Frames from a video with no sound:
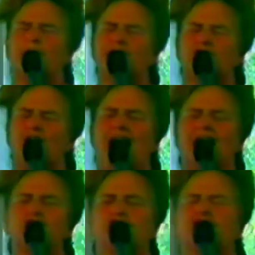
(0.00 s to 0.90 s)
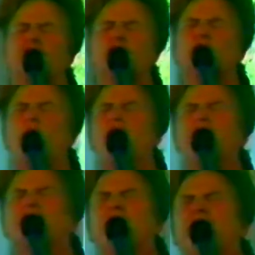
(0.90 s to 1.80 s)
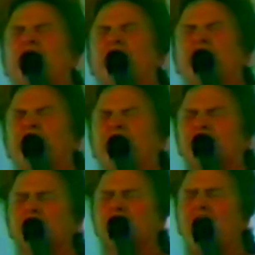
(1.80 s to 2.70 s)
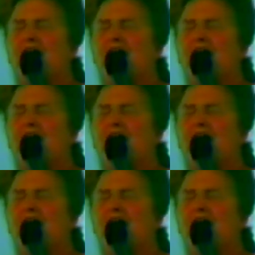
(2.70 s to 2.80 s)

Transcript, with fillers: beside still waters,